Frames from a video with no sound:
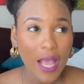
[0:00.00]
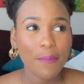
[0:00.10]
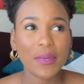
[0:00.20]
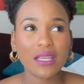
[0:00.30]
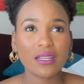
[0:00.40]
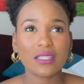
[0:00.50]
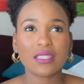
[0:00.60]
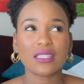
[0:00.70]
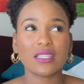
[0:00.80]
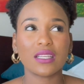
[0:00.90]

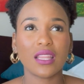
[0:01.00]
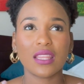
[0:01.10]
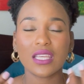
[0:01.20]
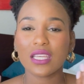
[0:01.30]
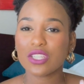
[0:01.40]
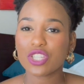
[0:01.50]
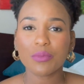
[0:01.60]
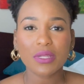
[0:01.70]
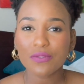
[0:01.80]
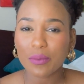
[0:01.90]
because the
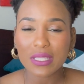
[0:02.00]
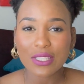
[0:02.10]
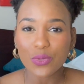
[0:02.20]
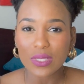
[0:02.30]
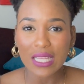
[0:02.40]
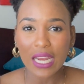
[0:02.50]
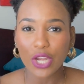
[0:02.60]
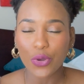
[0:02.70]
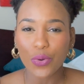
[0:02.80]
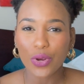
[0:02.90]
cheapest pharmacy schools that I
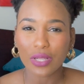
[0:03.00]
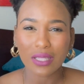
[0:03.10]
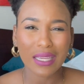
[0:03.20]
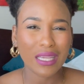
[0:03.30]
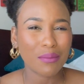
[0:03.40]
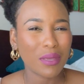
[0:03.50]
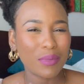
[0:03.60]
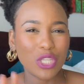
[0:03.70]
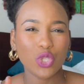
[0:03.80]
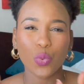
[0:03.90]
know are like
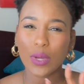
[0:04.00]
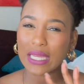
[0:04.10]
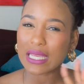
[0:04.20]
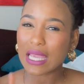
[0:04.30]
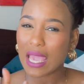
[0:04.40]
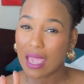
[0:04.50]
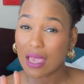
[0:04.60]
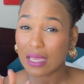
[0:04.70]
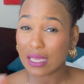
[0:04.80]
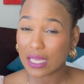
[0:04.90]
maybe $20K
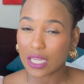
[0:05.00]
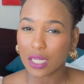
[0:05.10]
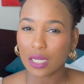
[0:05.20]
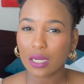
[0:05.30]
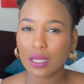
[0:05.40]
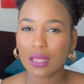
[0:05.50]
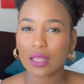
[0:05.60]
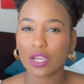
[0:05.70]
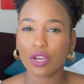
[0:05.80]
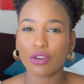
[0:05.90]
a year,
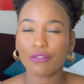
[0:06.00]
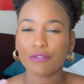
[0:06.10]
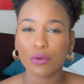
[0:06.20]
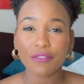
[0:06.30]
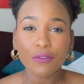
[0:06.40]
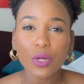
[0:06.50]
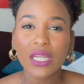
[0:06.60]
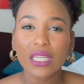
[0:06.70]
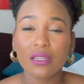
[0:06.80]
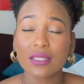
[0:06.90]
and they're for 4
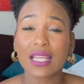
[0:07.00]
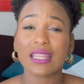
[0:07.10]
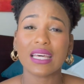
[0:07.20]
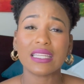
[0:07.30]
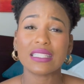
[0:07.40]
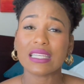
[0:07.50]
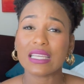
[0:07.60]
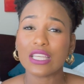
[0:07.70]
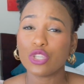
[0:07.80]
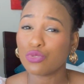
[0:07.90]
years, and that is
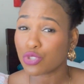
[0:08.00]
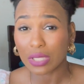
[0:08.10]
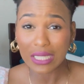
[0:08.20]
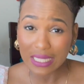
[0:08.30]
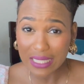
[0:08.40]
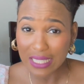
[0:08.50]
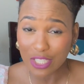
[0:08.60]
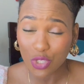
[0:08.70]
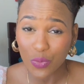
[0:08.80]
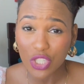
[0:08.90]
usually
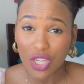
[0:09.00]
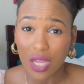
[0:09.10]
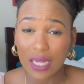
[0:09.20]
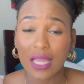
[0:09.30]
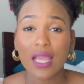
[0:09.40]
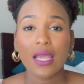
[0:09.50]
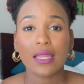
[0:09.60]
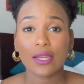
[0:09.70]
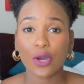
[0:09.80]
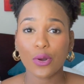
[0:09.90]
in-state tuition.
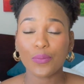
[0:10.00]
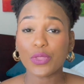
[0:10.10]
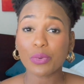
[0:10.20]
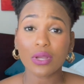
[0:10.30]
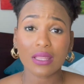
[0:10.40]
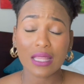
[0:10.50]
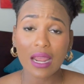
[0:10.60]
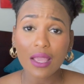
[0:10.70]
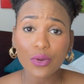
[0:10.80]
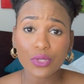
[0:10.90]
Now, the program that
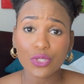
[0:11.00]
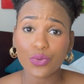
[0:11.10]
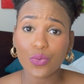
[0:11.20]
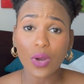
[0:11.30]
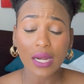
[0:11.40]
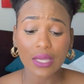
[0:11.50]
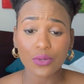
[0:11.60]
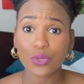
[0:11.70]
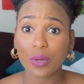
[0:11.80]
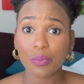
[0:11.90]
I go to, I
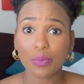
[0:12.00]
go to a